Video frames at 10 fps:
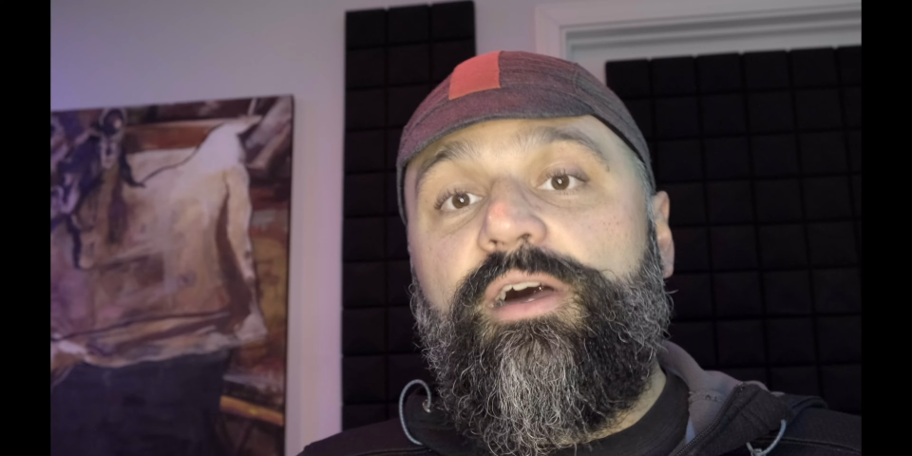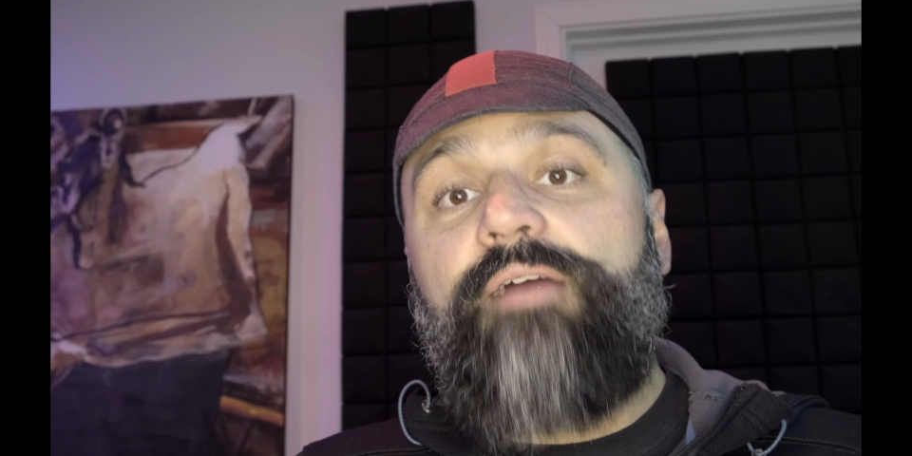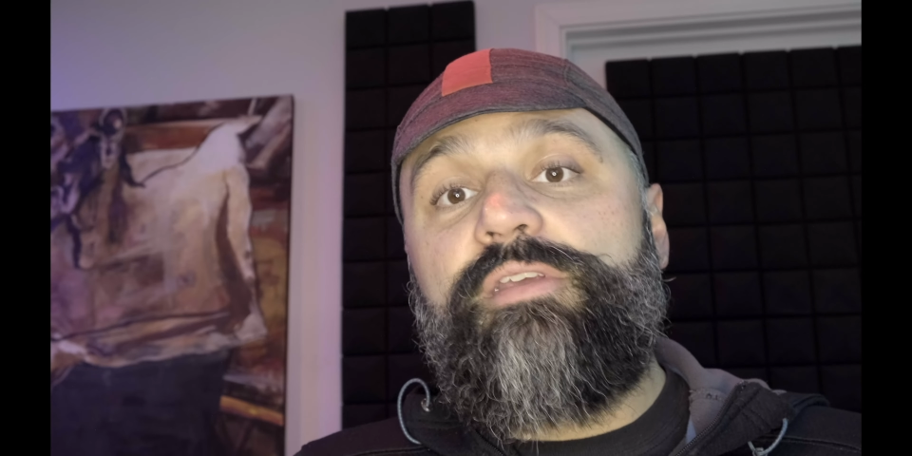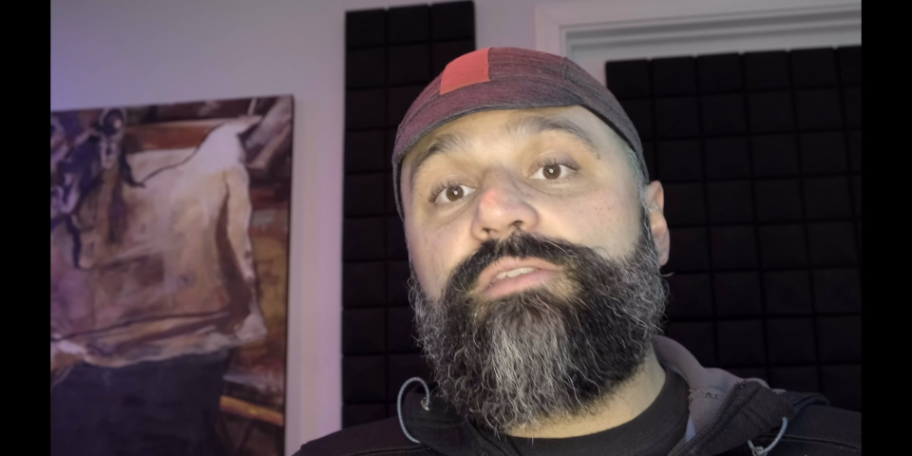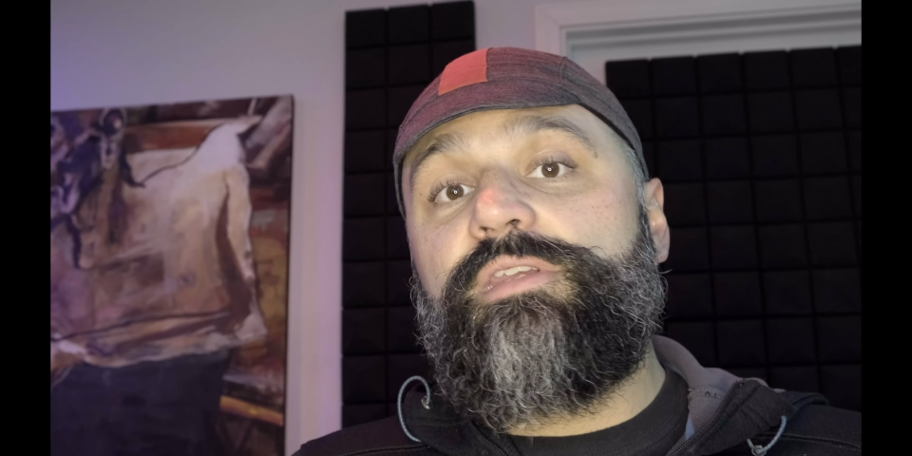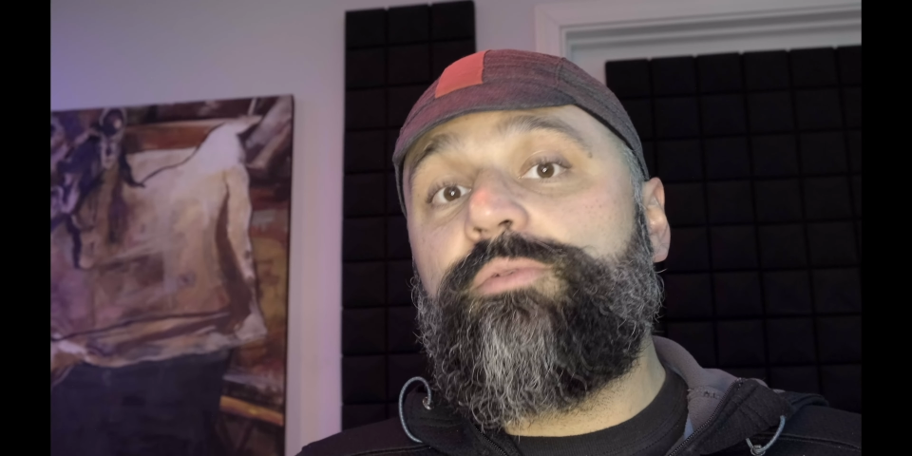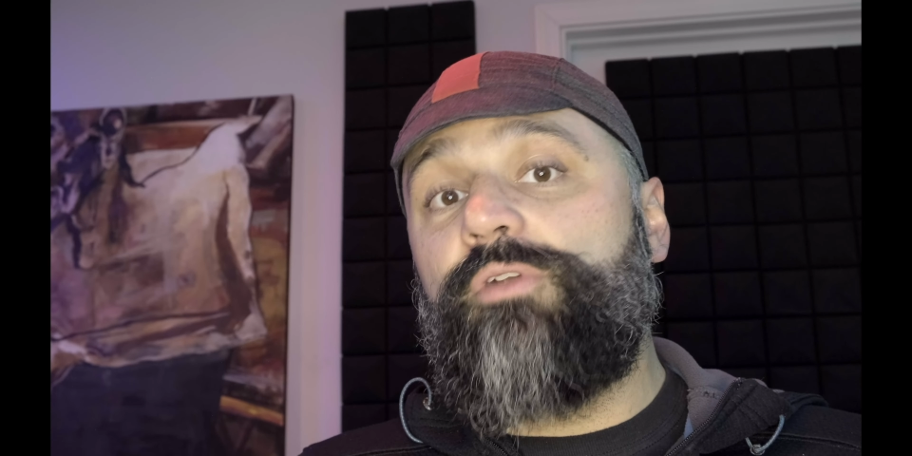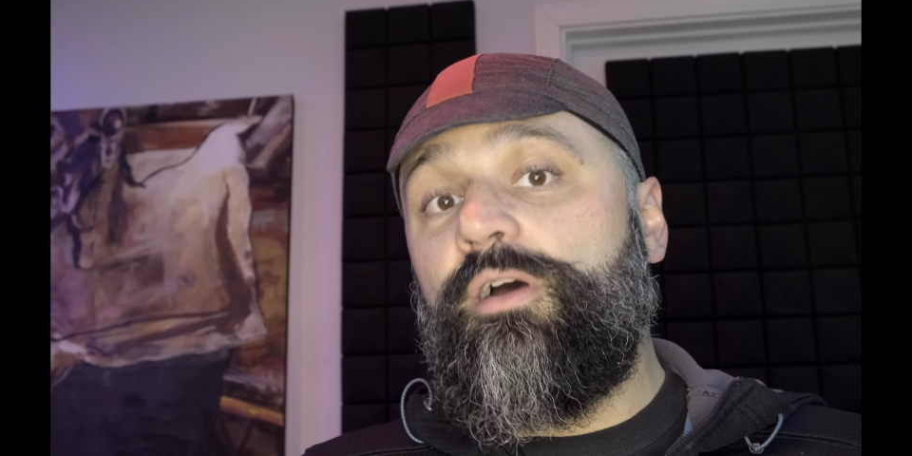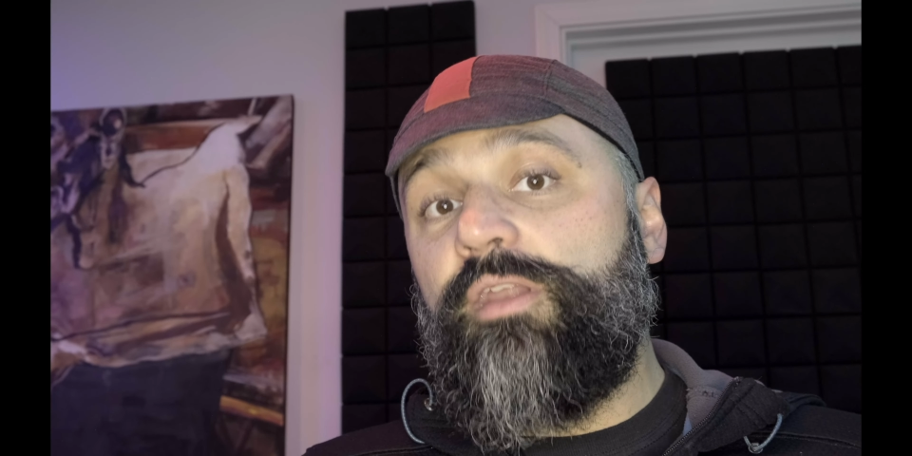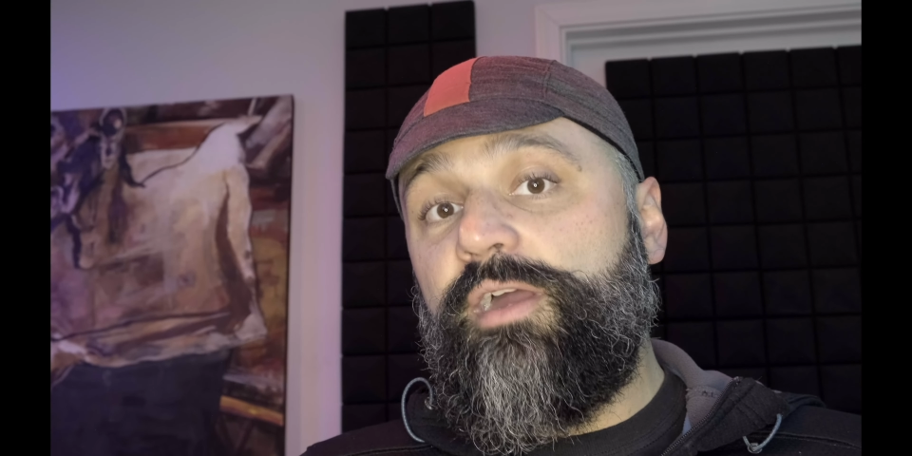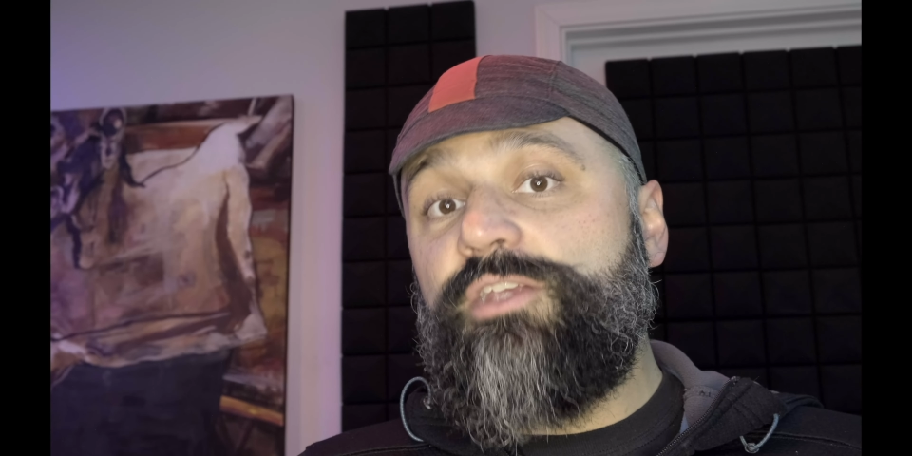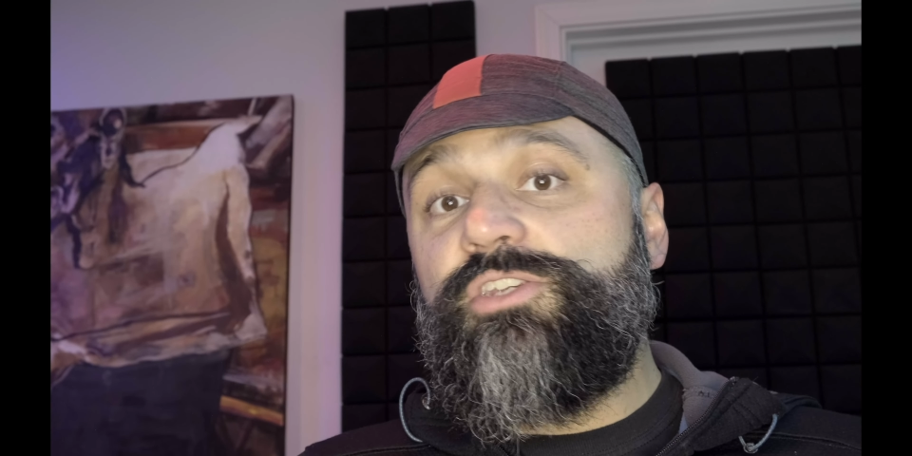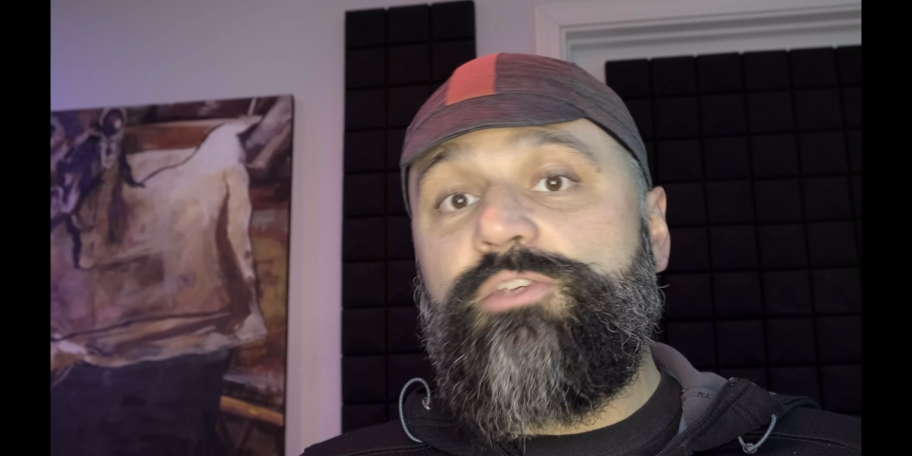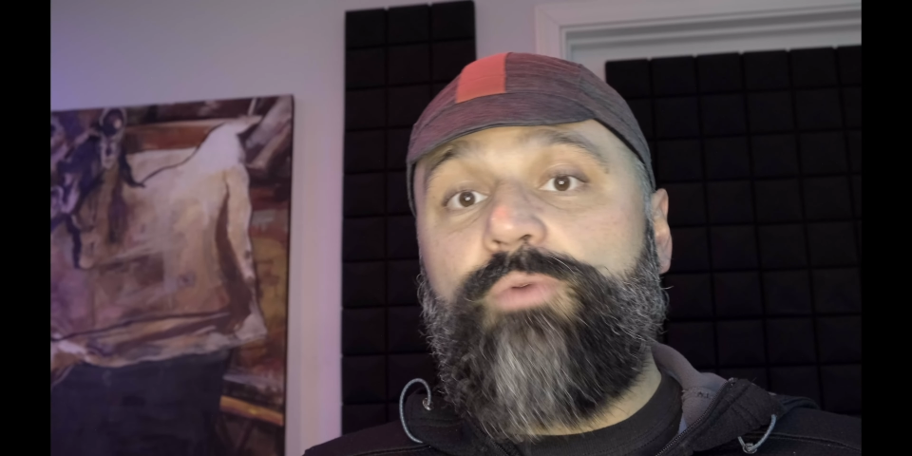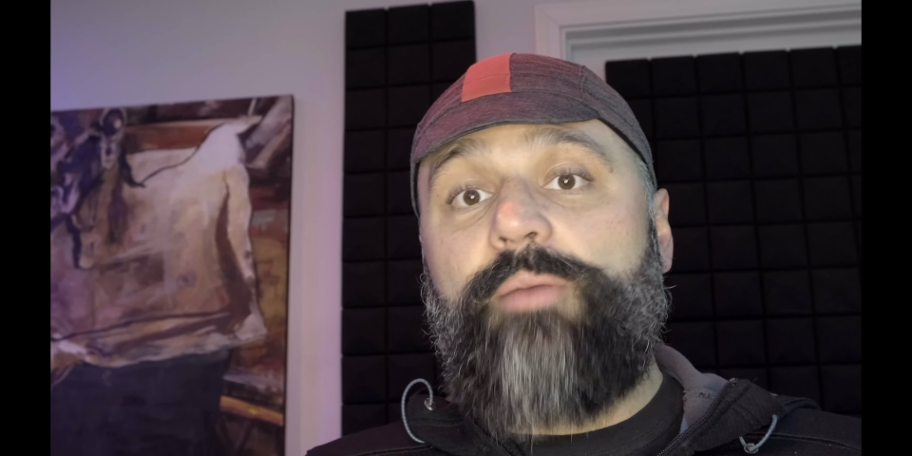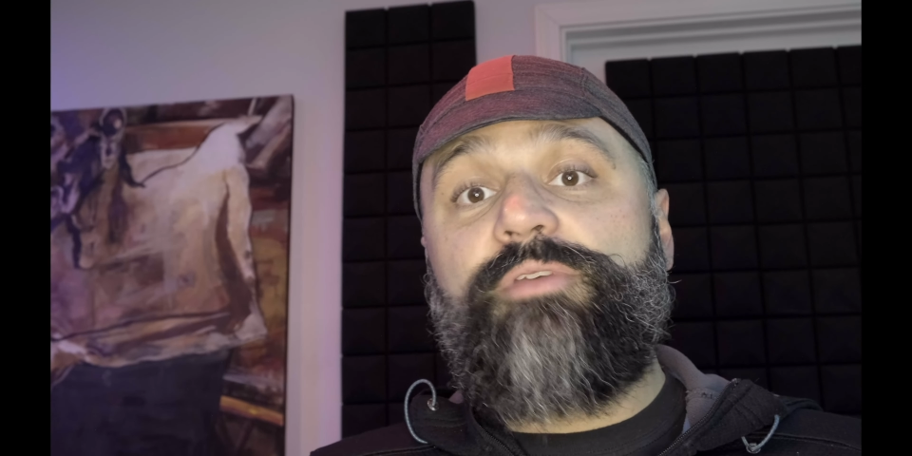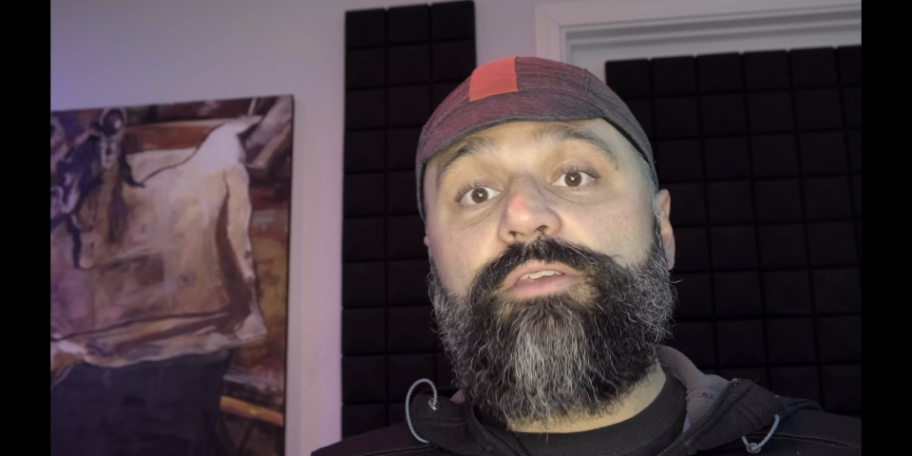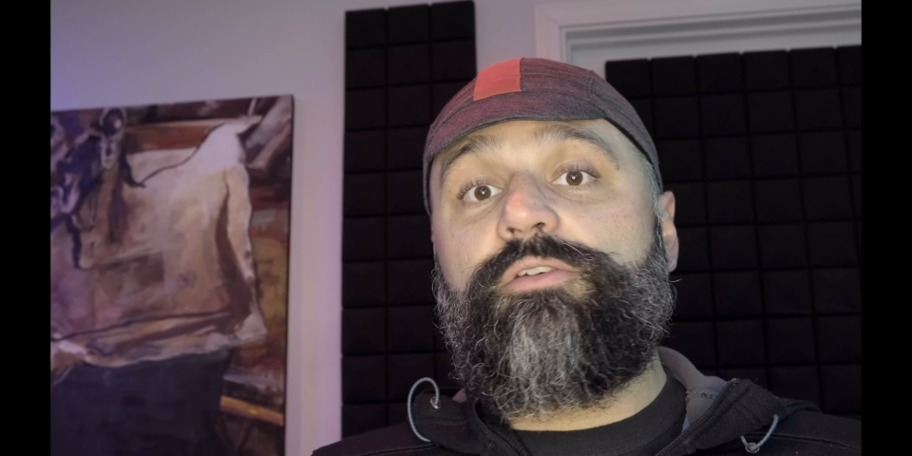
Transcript: obviously, but on IHG's website,